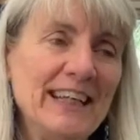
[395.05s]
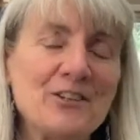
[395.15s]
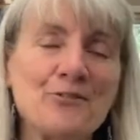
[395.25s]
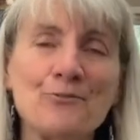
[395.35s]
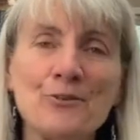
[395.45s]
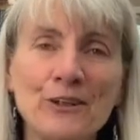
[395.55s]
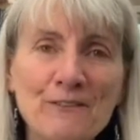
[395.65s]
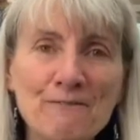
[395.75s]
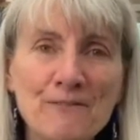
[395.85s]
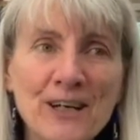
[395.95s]
It's
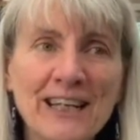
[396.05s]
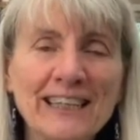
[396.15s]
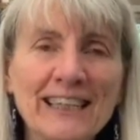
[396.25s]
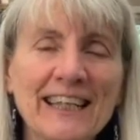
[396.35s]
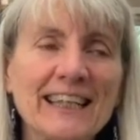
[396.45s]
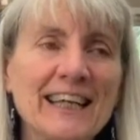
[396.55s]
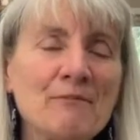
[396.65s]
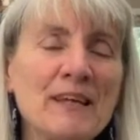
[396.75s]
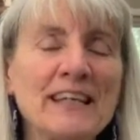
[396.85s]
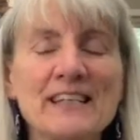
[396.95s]
really fun, and I
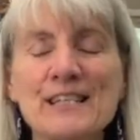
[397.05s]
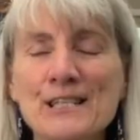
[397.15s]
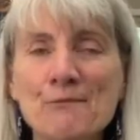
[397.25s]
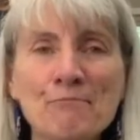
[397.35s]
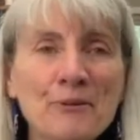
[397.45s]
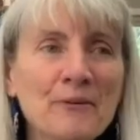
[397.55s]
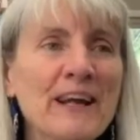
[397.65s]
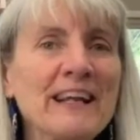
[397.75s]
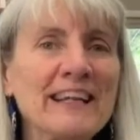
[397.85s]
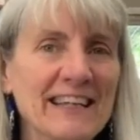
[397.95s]
make it simple and